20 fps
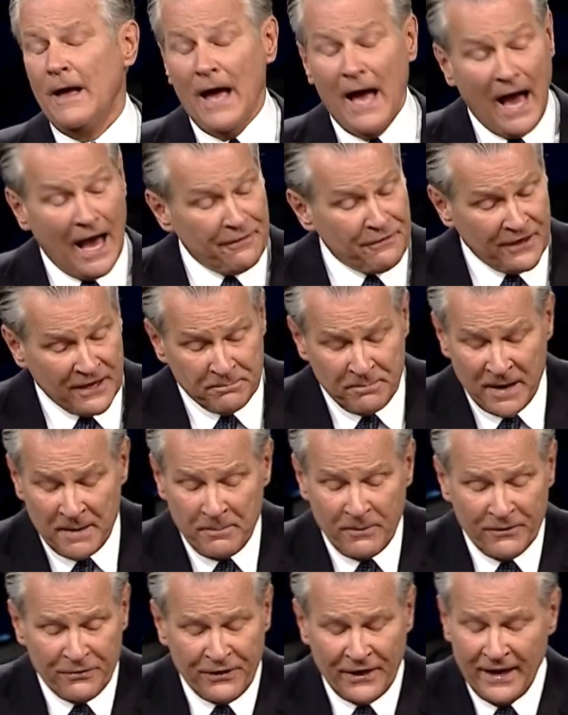I think
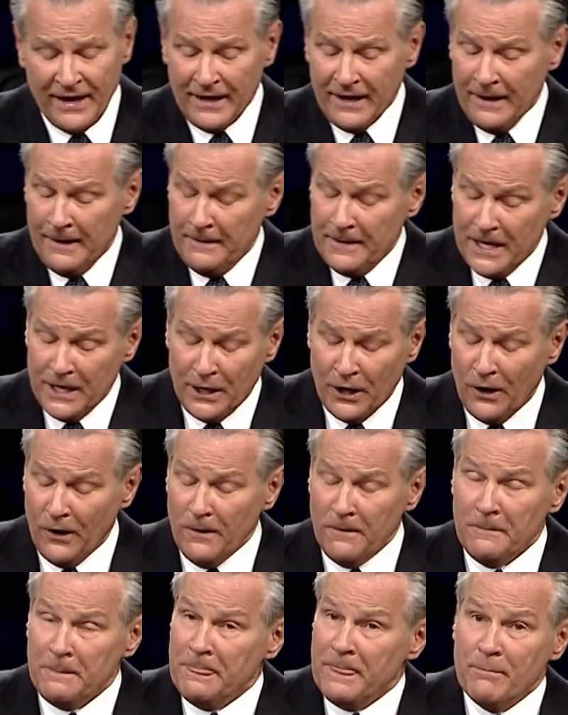people think, you
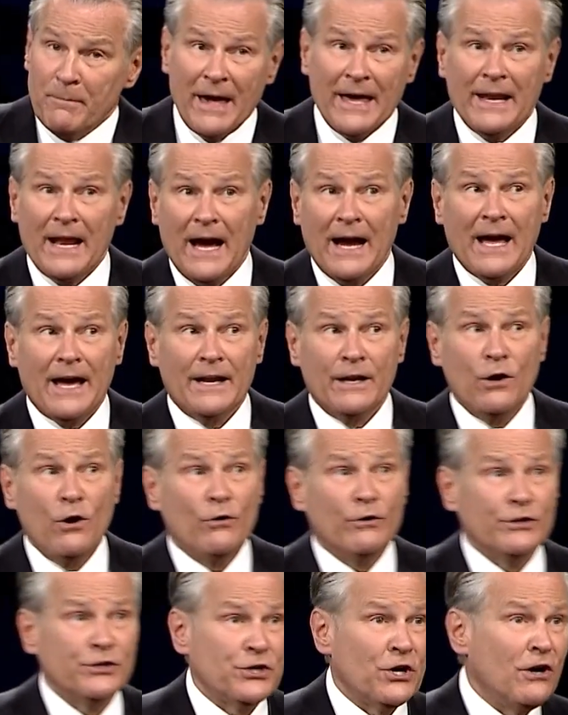know, man, I got to
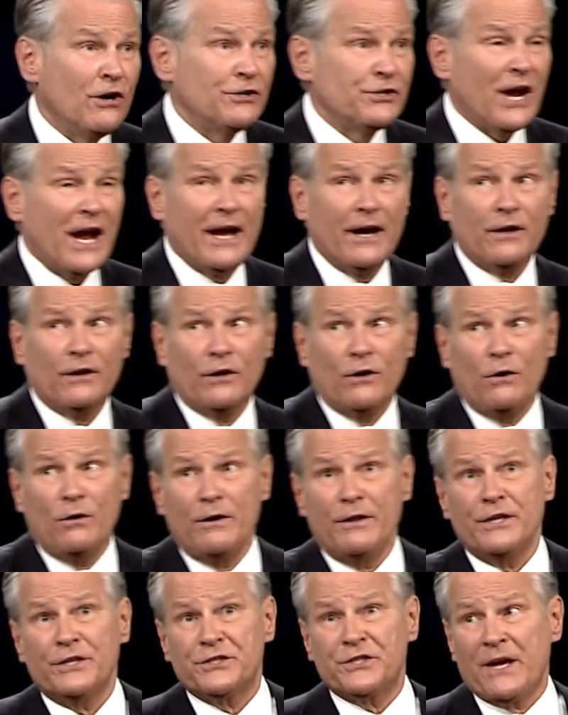go to church. I got to go
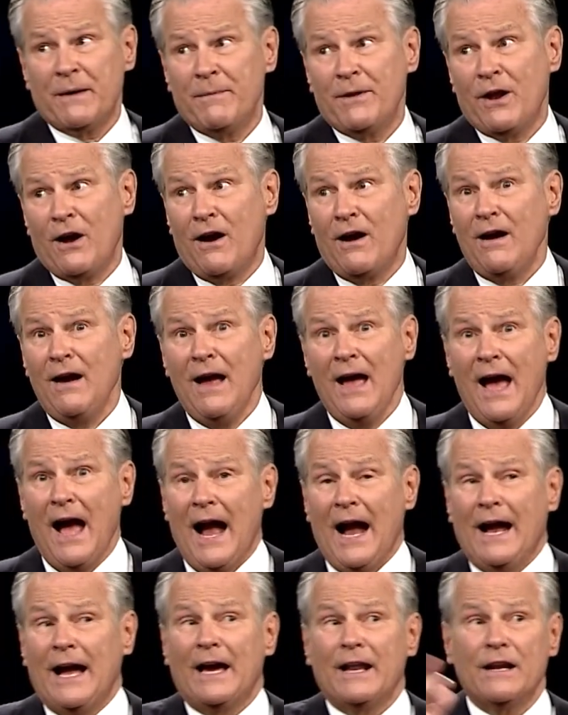to this seminar.
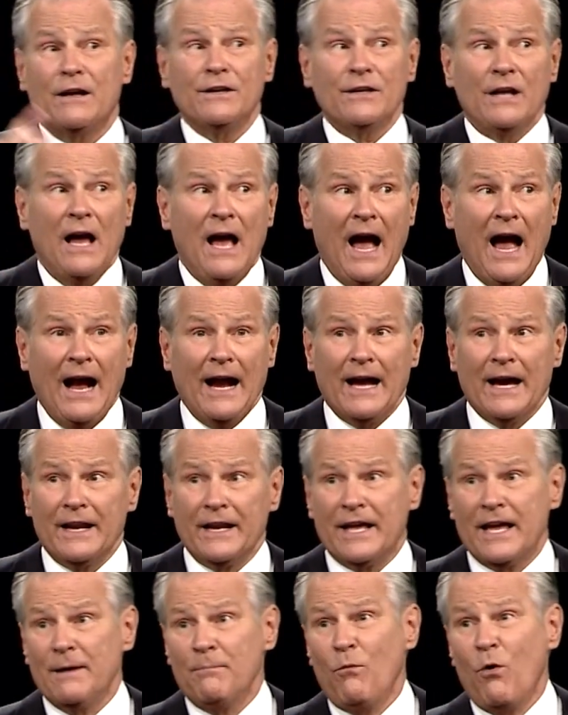I got to, I got to
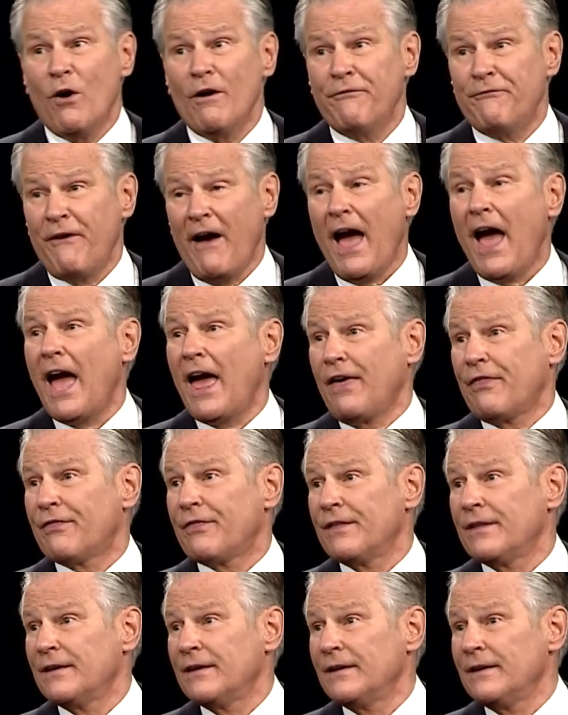get more faith.
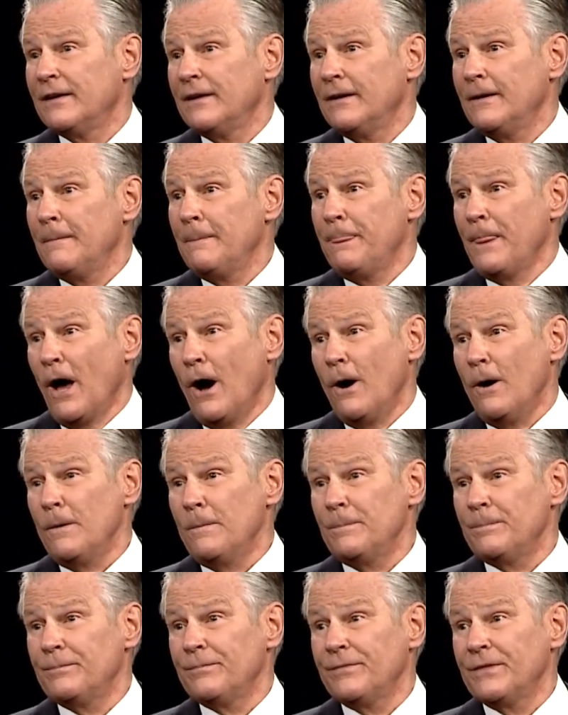
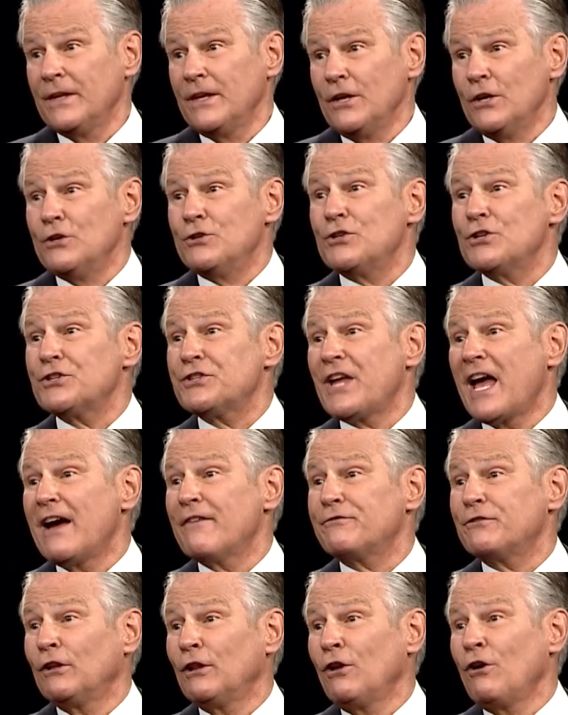No, you just
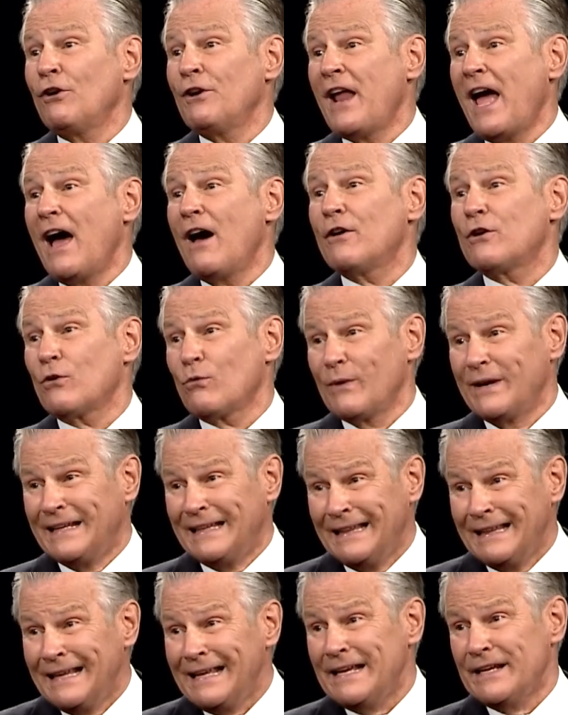have to learn how to
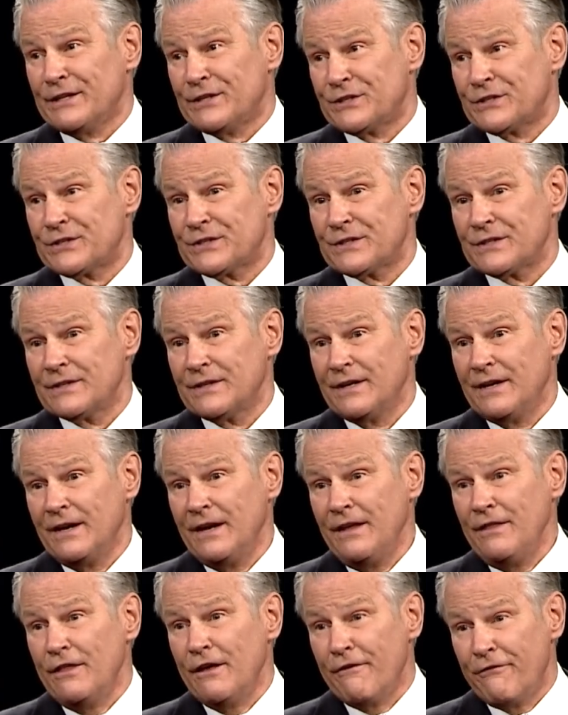release
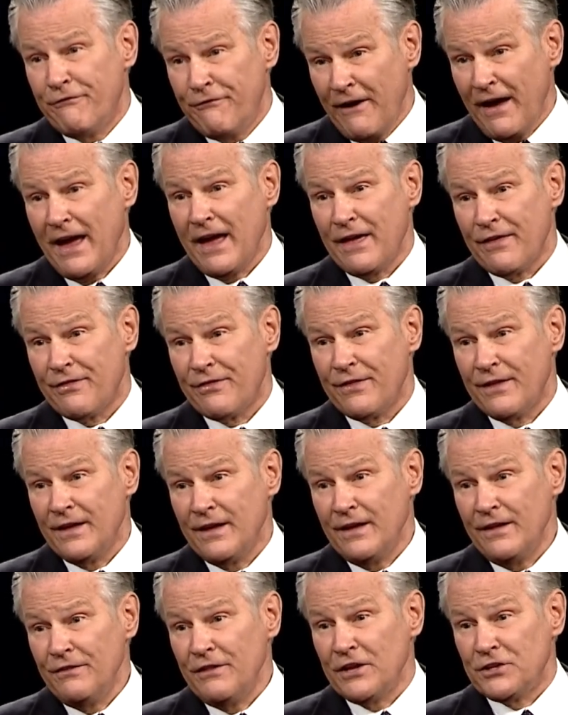the faith
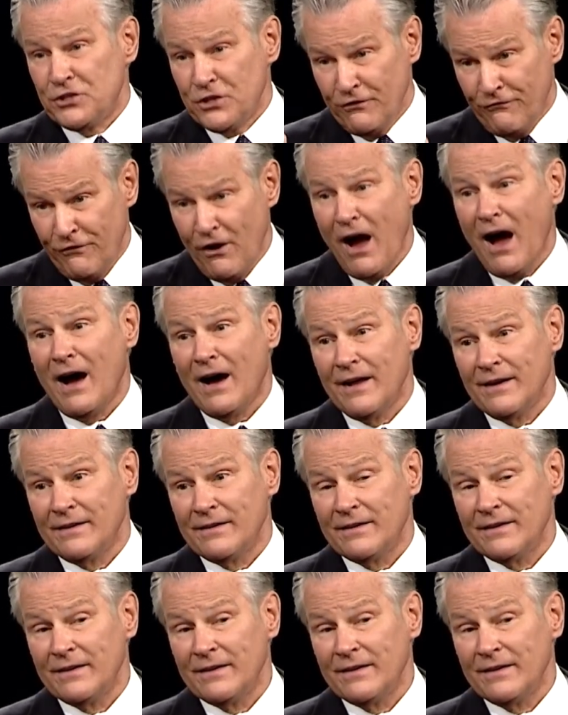that you've got.